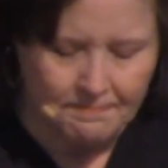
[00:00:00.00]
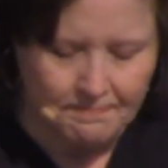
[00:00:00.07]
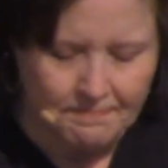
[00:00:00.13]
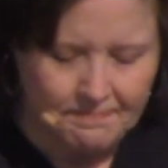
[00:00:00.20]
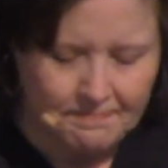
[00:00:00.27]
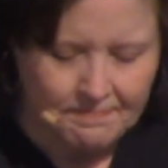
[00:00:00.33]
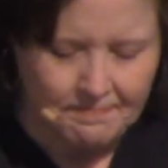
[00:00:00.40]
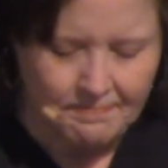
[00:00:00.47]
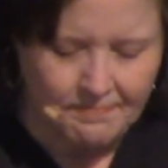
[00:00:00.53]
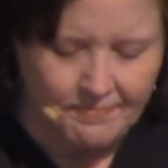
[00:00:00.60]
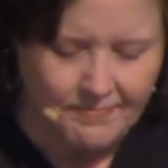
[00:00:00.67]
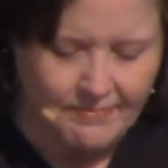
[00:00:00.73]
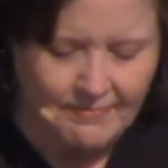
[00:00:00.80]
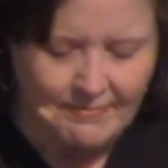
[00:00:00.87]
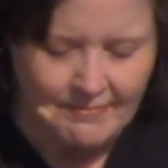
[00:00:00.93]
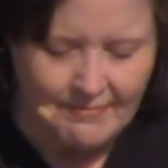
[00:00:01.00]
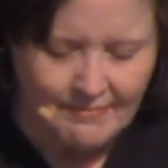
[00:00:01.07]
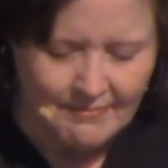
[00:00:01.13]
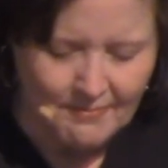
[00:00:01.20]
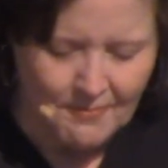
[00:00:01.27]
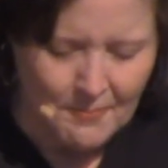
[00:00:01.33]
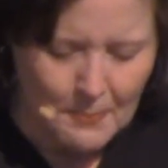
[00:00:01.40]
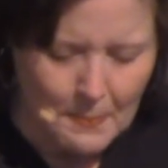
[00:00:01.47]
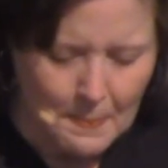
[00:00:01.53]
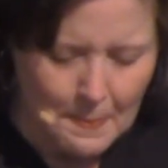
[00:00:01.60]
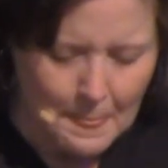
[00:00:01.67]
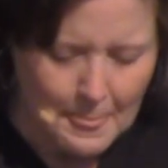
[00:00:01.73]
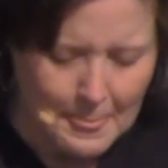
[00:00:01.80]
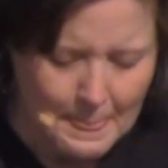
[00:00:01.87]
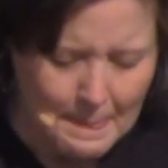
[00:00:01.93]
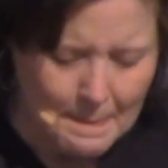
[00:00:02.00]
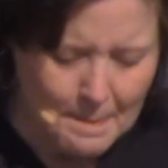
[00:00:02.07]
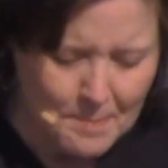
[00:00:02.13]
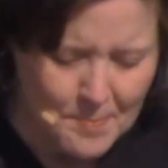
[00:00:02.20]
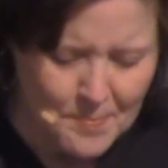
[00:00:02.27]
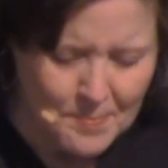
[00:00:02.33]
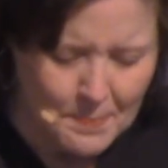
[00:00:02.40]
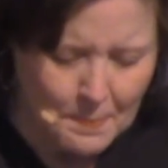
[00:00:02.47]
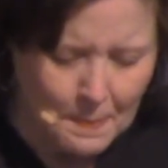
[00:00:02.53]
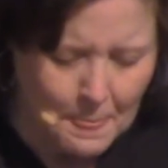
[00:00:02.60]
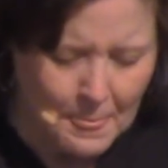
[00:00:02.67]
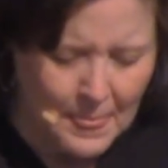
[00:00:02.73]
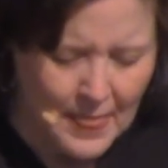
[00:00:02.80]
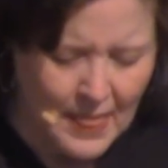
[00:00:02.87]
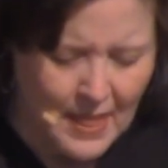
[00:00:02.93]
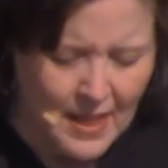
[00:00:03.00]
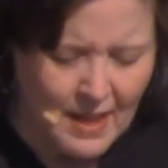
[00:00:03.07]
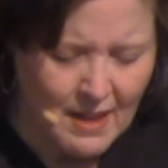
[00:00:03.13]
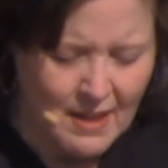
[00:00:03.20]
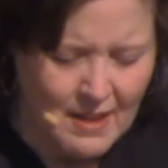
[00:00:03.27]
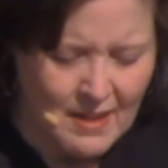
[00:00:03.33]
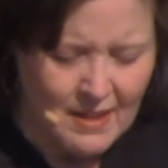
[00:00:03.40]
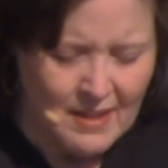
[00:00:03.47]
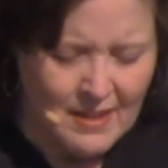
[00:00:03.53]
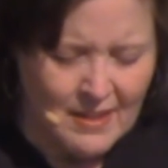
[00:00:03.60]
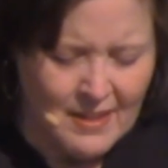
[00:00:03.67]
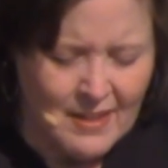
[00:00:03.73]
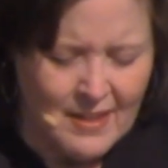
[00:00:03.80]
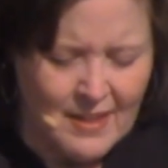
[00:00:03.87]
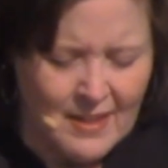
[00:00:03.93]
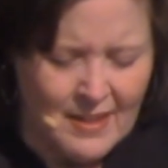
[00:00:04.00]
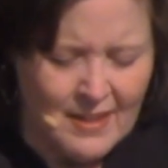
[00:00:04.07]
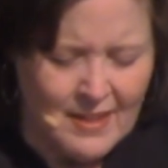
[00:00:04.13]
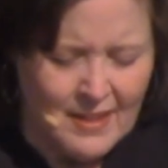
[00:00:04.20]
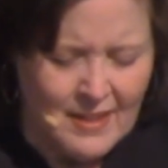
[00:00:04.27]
Nothing is said.